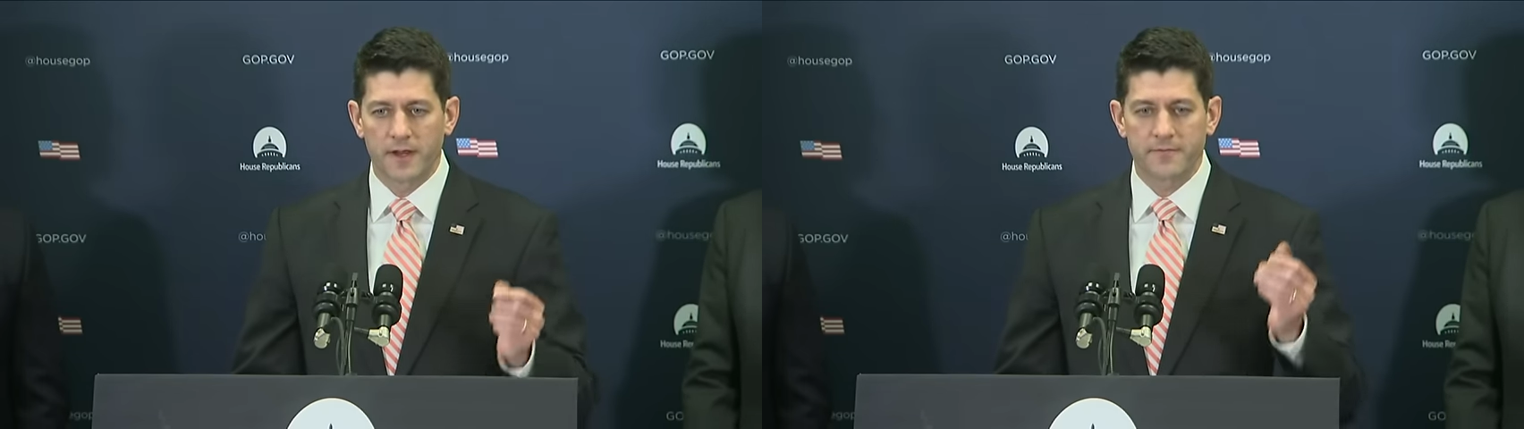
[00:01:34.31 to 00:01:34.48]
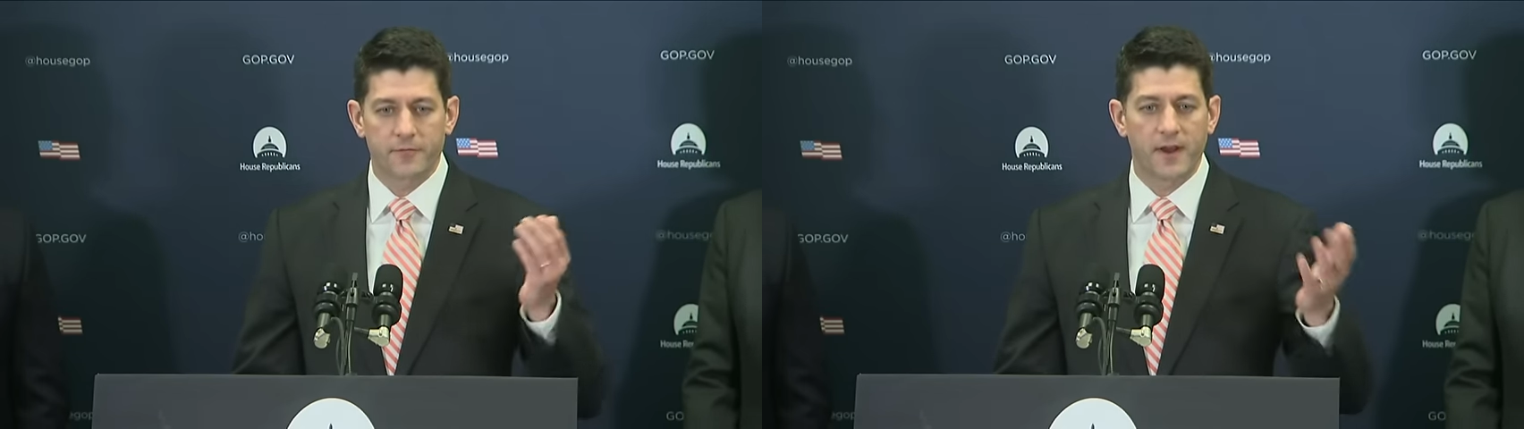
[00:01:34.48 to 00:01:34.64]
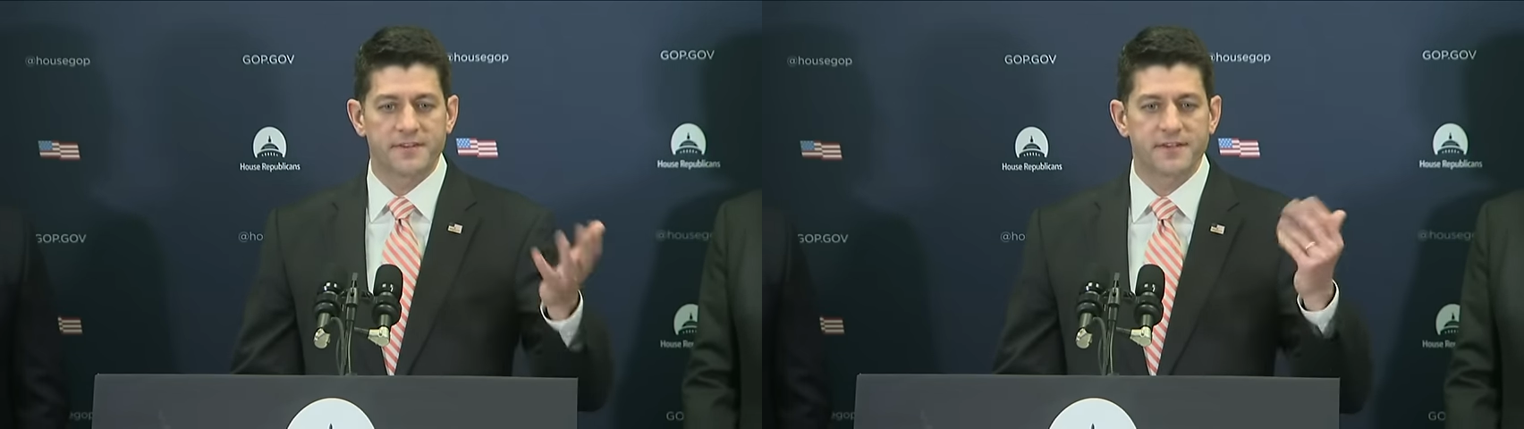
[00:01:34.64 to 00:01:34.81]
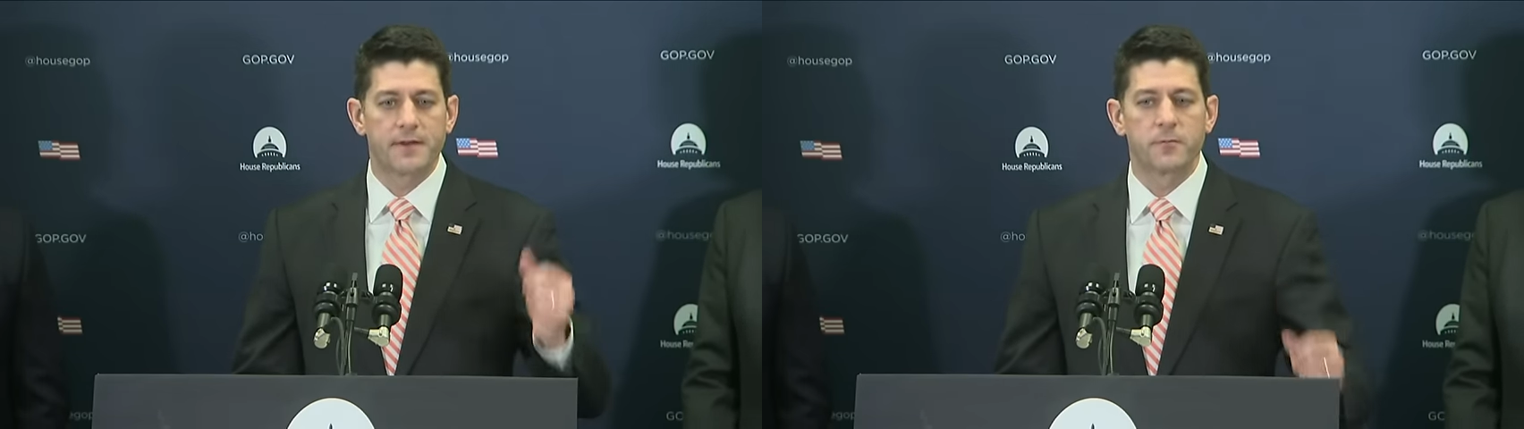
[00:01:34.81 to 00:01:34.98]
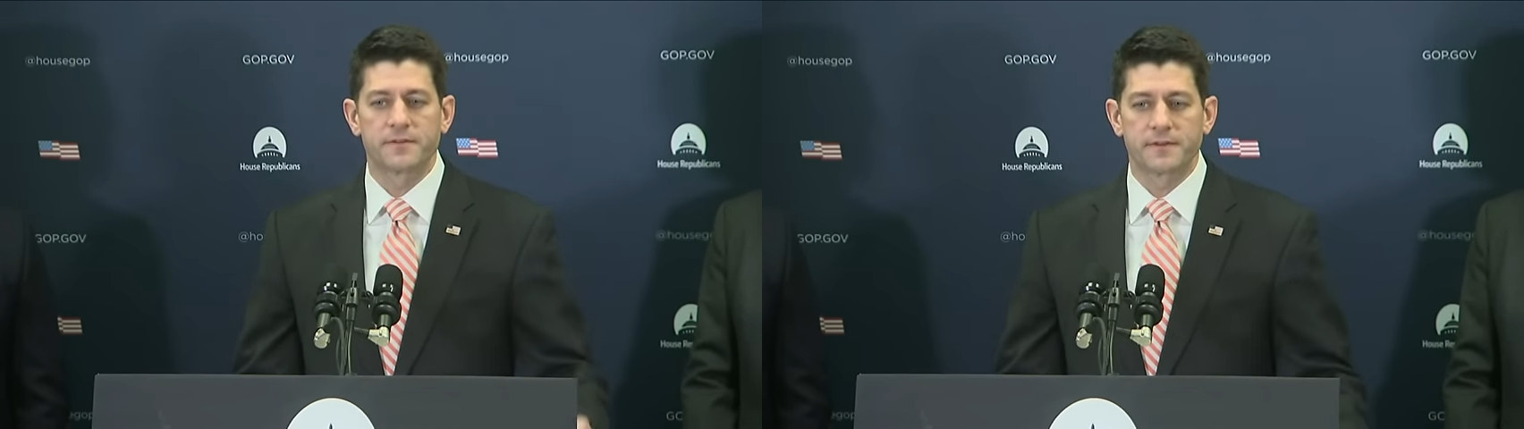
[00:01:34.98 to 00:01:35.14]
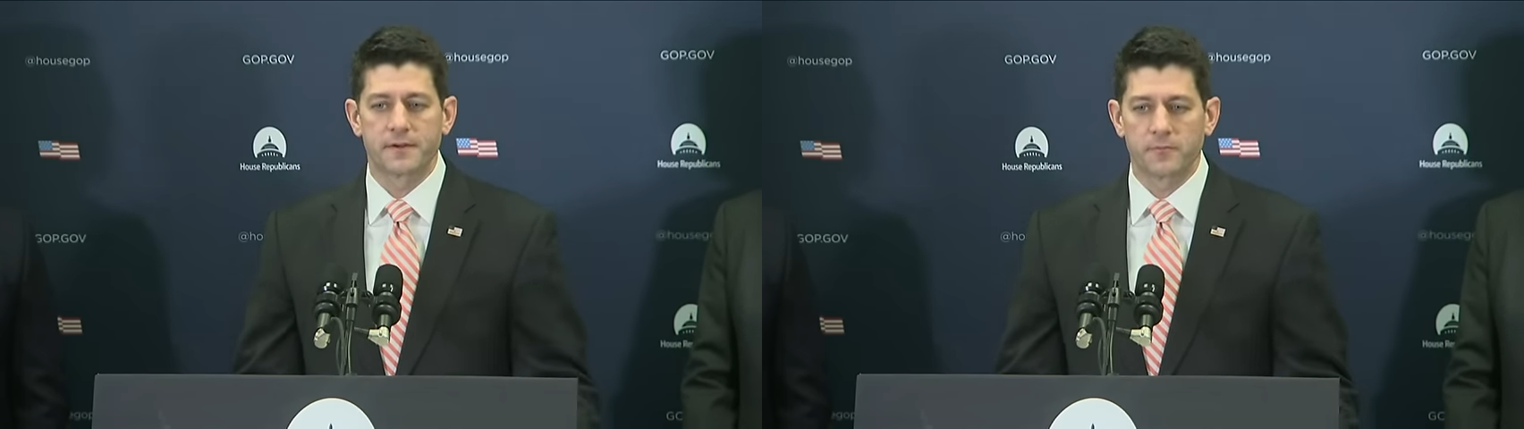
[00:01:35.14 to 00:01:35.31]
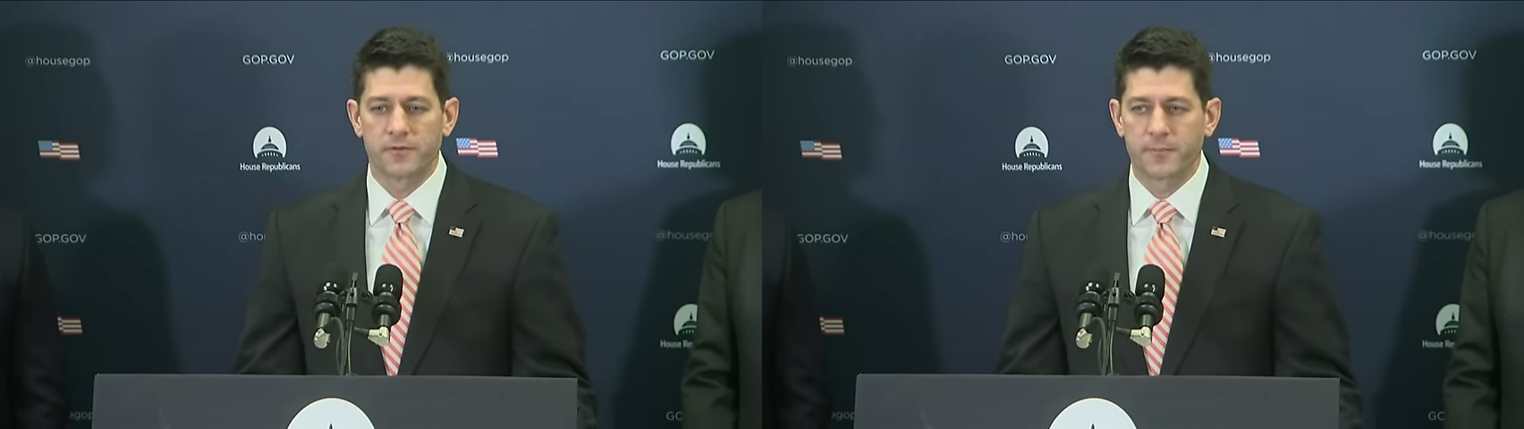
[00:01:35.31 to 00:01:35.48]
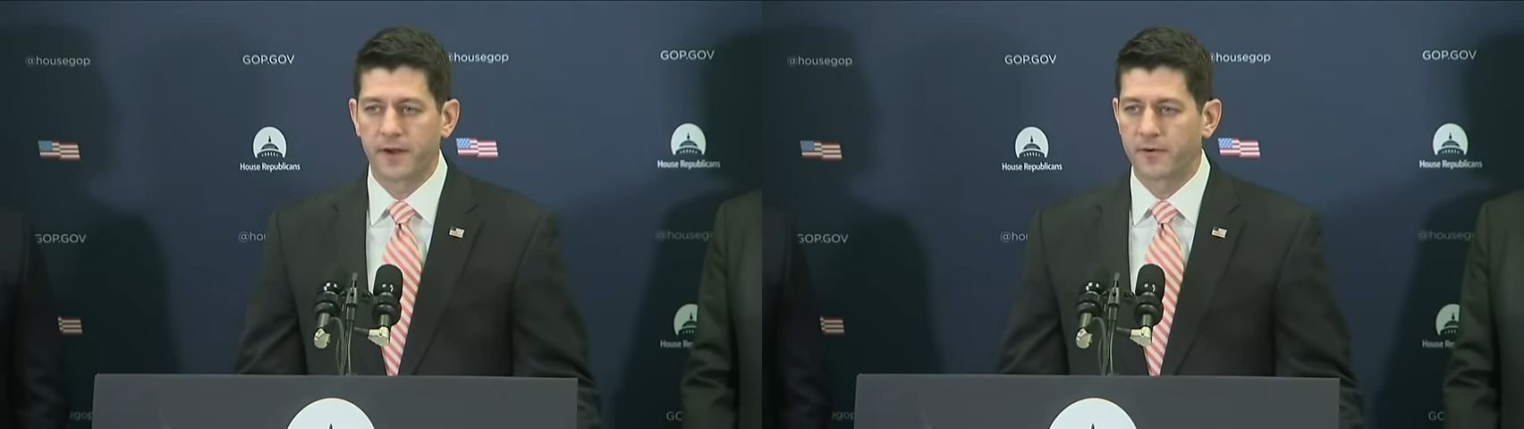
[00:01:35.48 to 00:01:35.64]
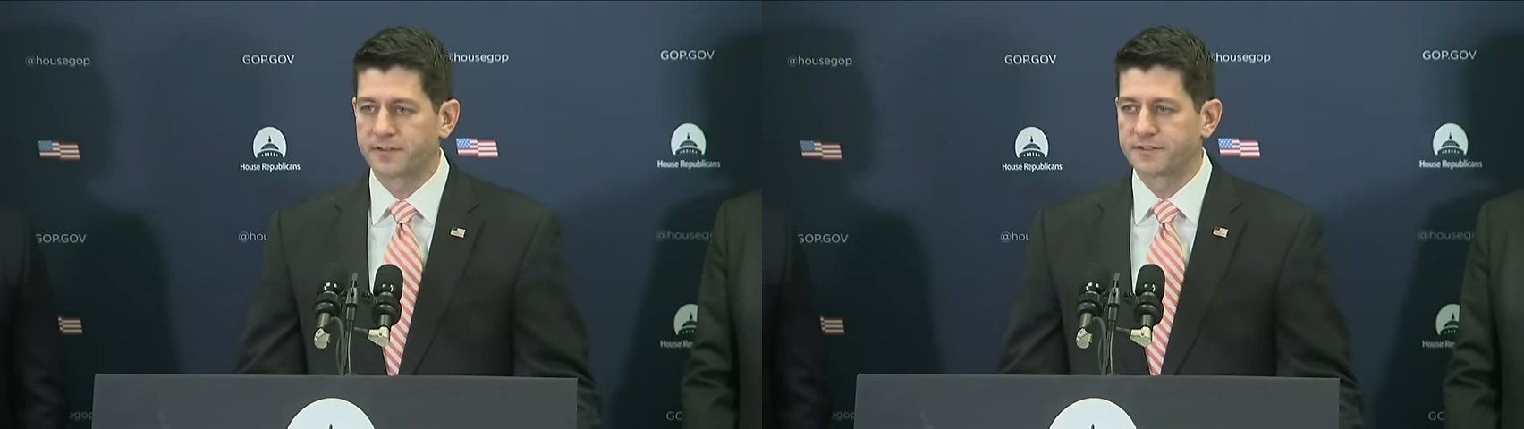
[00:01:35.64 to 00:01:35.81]
like France had with, with
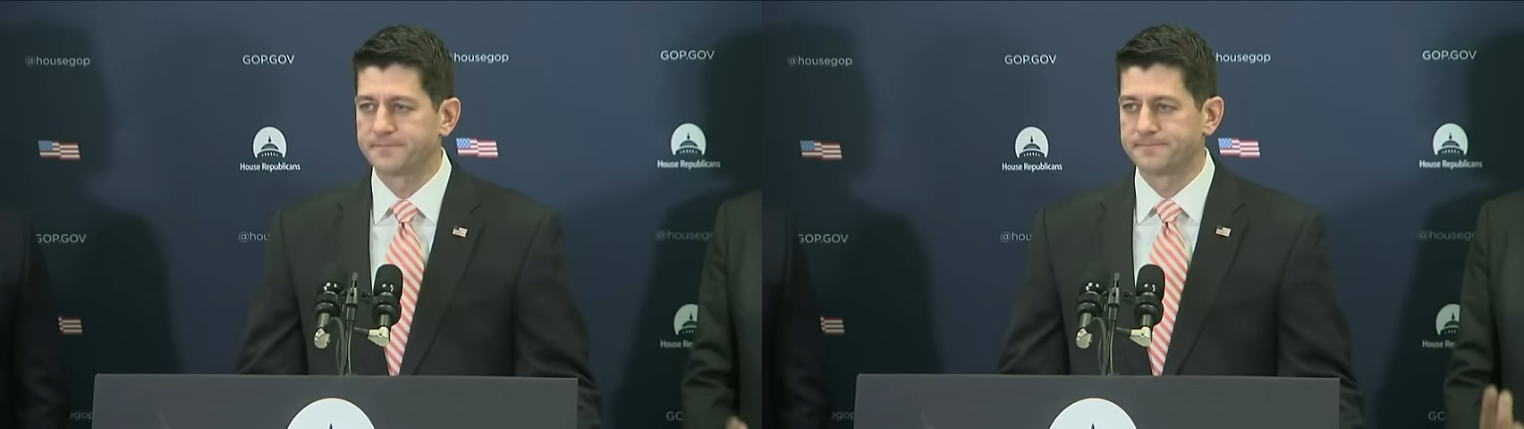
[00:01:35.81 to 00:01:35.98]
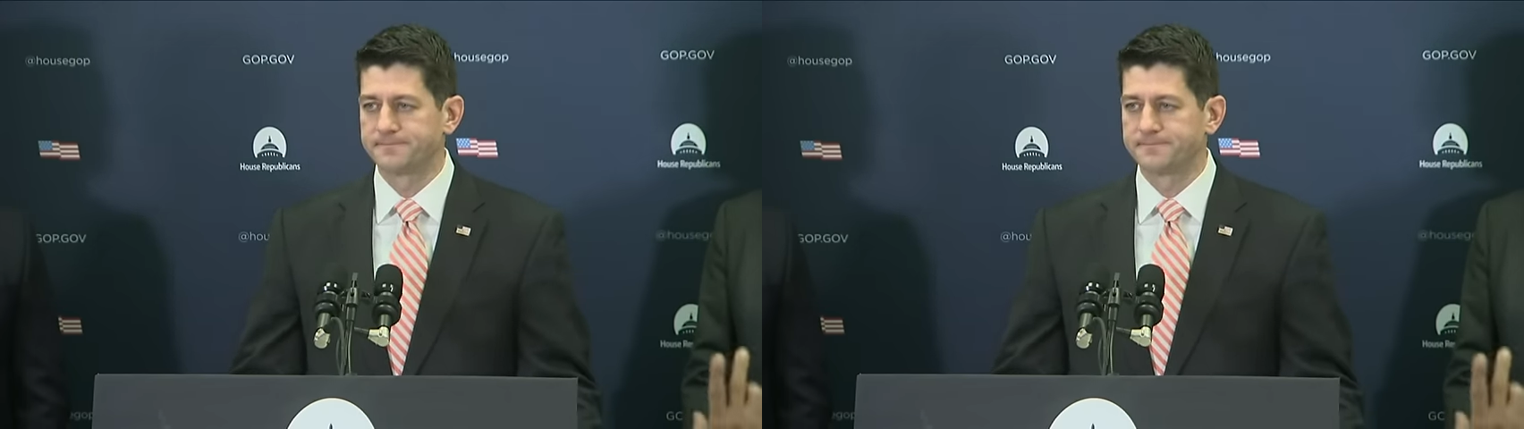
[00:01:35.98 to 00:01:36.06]
Paris.